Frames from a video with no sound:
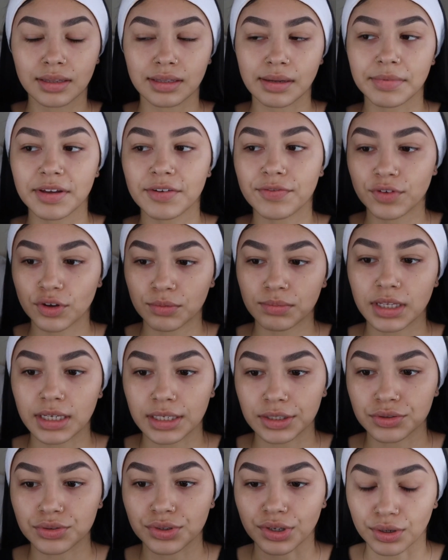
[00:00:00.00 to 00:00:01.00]
let me film
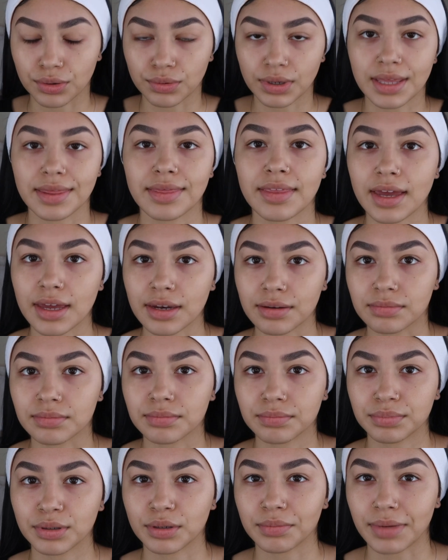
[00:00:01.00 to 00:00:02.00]
the intro and
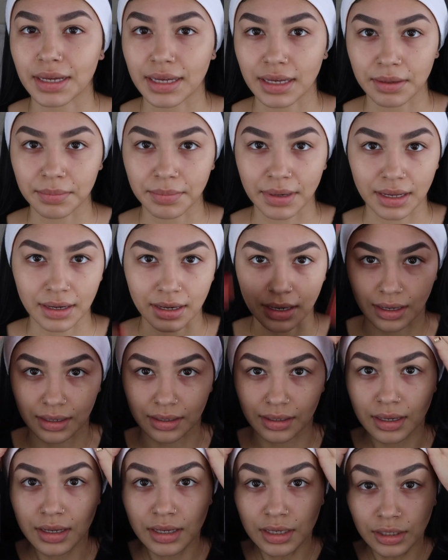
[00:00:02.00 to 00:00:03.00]
then put my headband
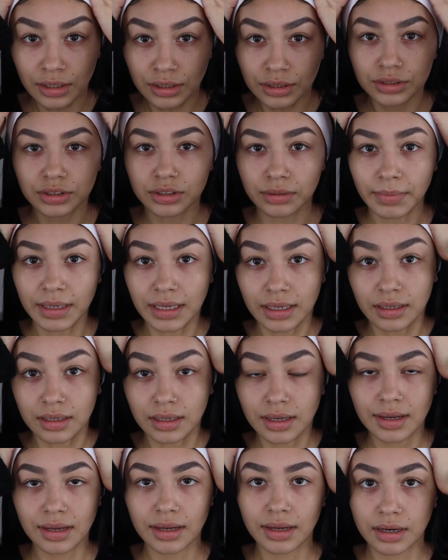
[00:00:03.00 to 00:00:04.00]
on. So my
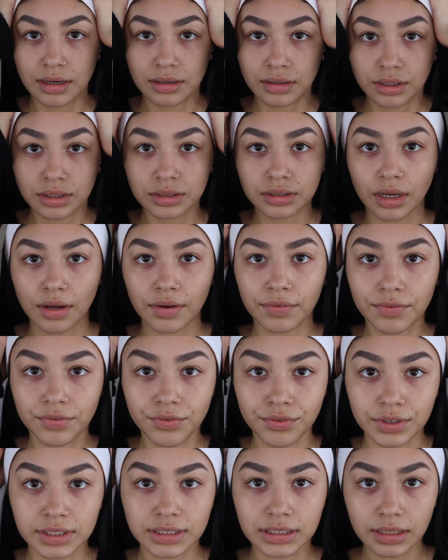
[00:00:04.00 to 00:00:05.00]
hair looked all
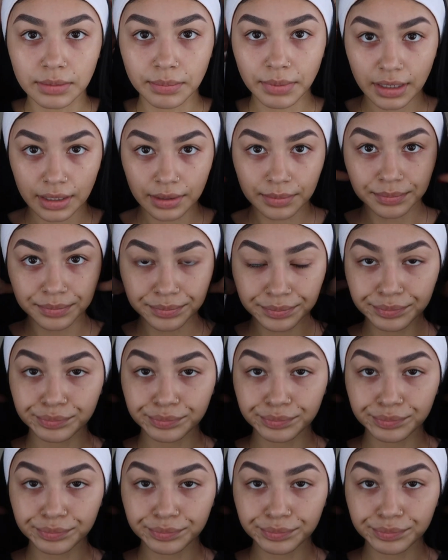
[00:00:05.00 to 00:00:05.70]
frizzy, but